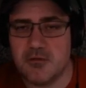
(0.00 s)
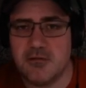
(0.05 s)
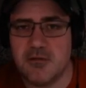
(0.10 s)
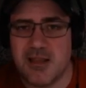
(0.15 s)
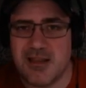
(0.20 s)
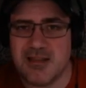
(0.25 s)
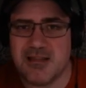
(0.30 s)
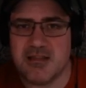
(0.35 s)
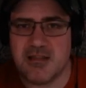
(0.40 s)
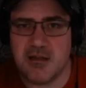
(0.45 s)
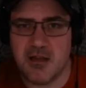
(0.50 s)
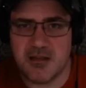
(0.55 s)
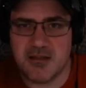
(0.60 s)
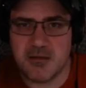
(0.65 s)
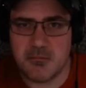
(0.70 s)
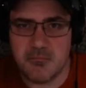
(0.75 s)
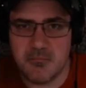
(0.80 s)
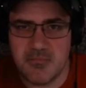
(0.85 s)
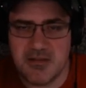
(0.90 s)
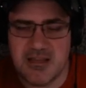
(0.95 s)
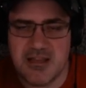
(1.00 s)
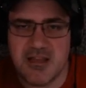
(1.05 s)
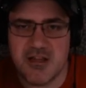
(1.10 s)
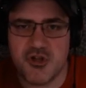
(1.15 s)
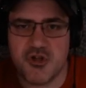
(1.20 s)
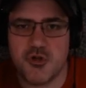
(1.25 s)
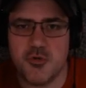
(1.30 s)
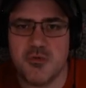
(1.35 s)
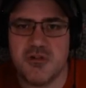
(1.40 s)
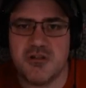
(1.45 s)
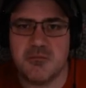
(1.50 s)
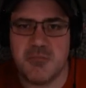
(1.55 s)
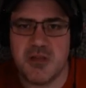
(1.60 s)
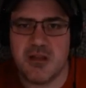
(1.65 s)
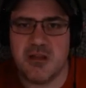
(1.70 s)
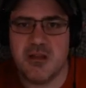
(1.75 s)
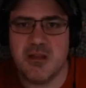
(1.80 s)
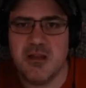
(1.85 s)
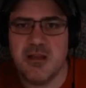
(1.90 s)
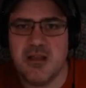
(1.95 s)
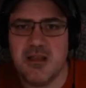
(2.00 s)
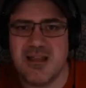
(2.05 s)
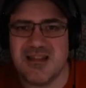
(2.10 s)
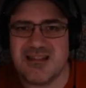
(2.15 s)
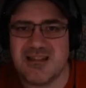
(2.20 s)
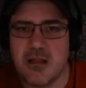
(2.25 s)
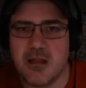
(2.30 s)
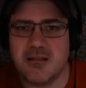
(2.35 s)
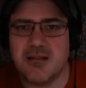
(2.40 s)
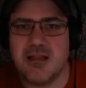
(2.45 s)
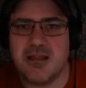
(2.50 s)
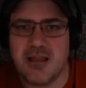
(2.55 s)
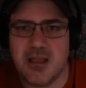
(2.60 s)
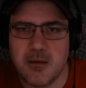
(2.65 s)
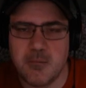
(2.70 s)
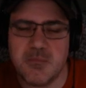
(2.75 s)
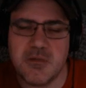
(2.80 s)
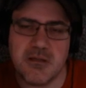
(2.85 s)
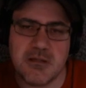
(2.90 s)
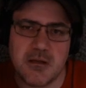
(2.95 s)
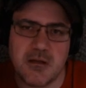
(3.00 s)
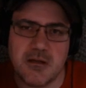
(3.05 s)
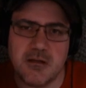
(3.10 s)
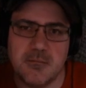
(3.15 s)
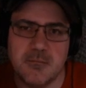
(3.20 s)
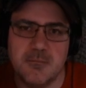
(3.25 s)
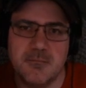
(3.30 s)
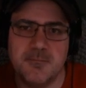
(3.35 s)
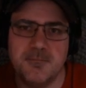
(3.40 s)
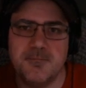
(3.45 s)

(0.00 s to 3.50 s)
Like, it's the issue is me. It's not the game design.